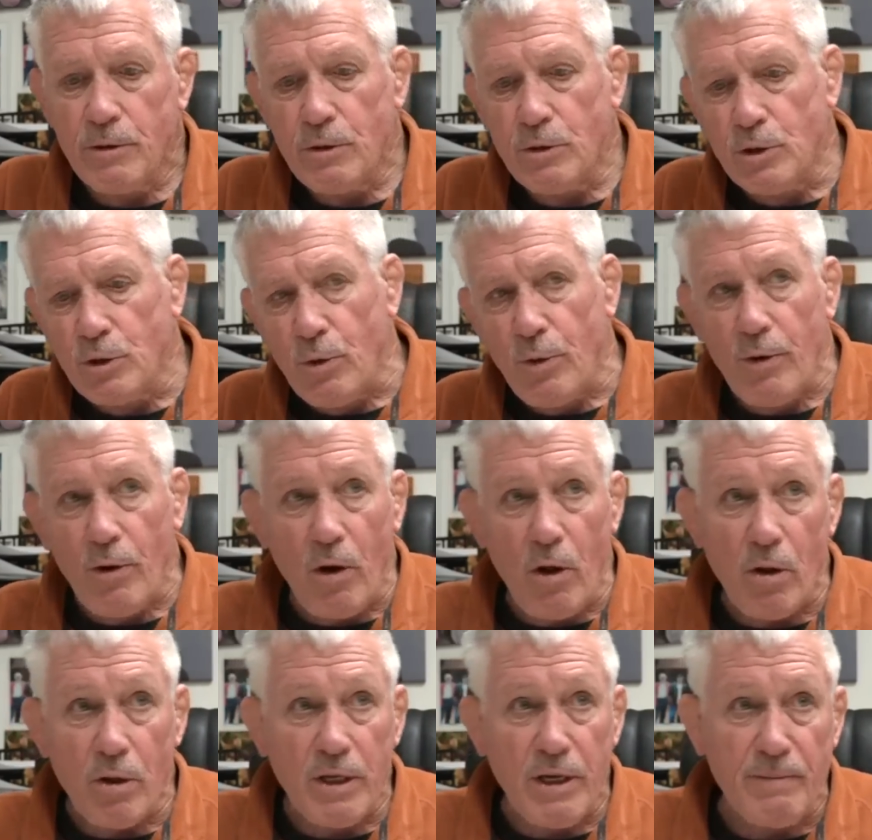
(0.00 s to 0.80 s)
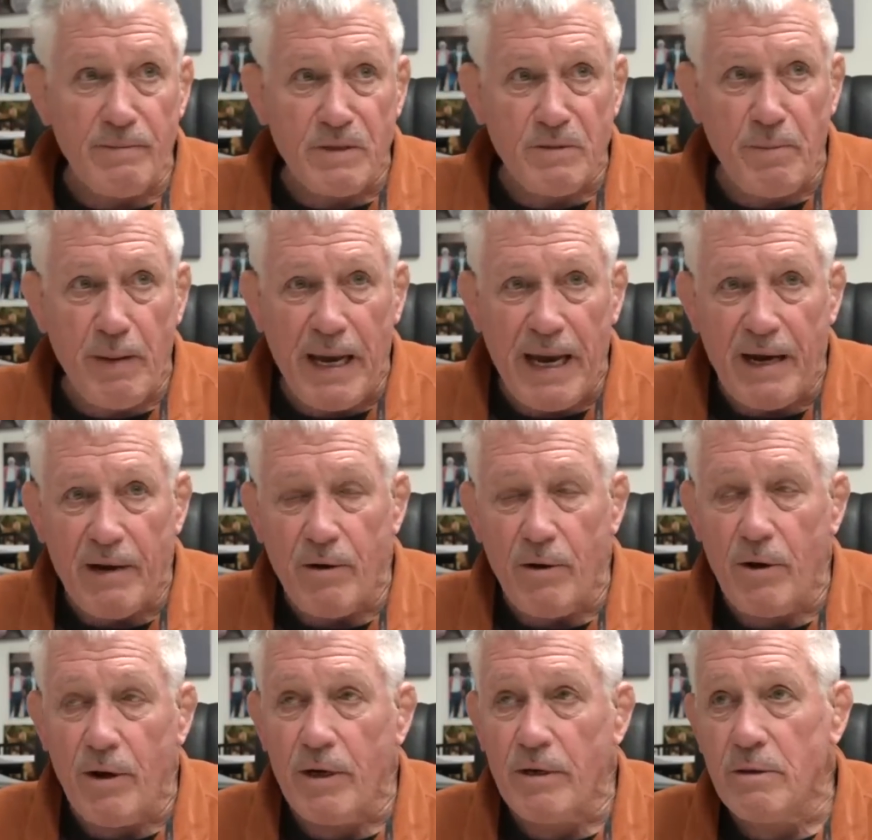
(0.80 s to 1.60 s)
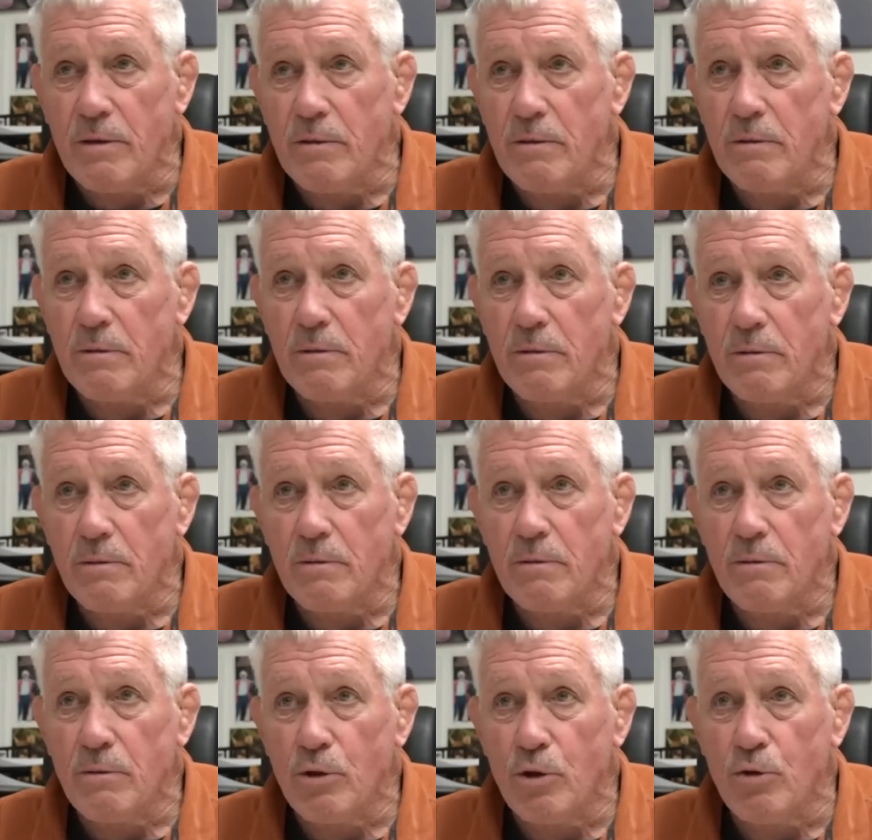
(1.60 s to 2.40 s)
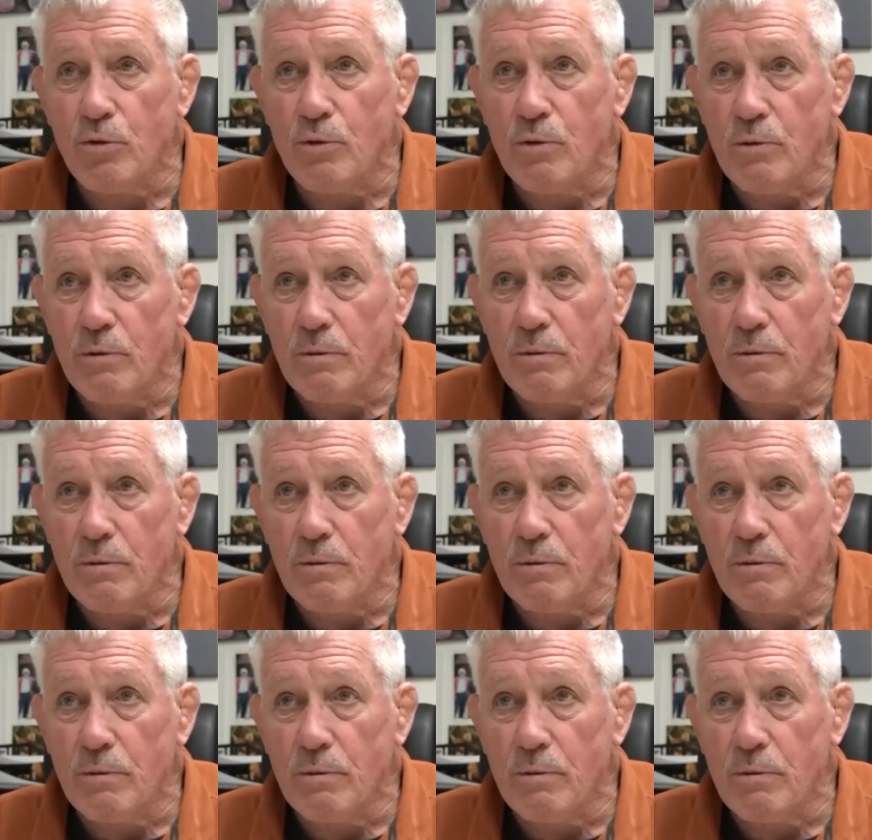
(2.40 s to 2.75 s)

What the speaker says: So it all comes back on you.